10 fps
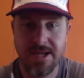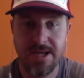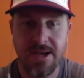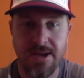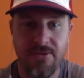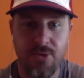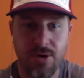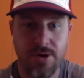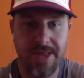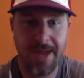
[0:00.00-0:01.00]
For
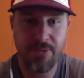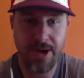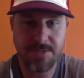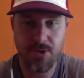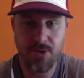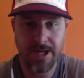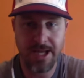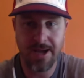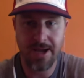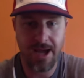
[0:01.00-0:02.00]
that price point,
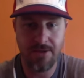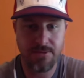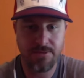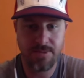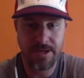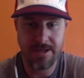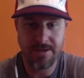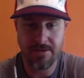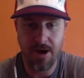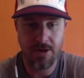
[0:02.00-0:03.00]
I would be
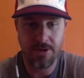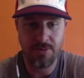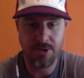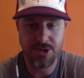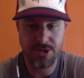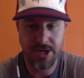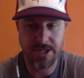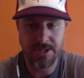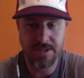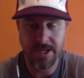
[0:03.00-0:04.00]
on the Buescher train
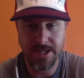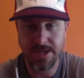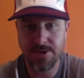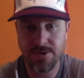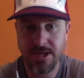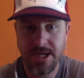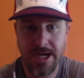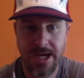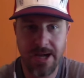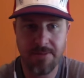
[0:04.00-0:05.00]
just like you.
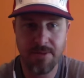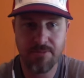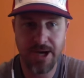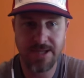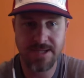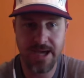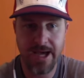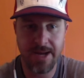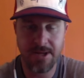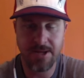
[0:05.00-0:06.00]
But Brian Scott, I
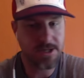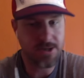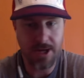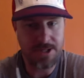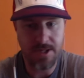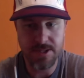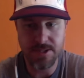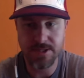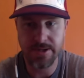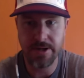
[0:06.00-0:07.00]
mean,
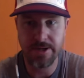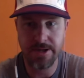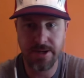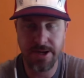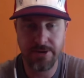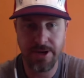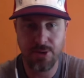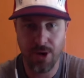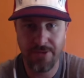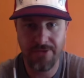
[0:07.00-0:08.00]
congratulations, sir, on a great
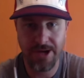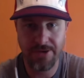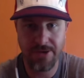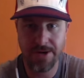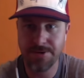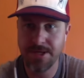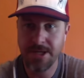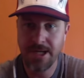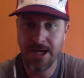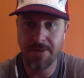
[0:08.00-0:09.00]
qualifying round.
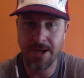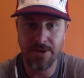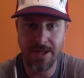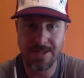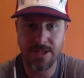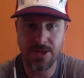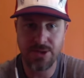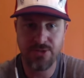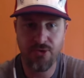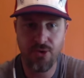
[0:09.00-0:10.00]
I know that's huge
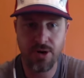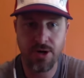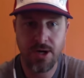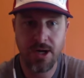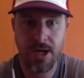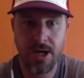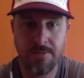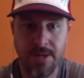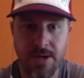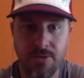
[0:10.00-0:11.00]
for
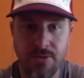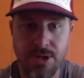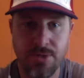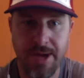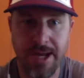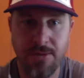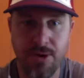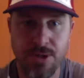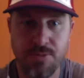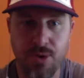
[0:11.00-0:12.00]
Richard Petty
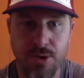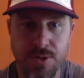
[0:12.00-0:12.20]
Motorsports.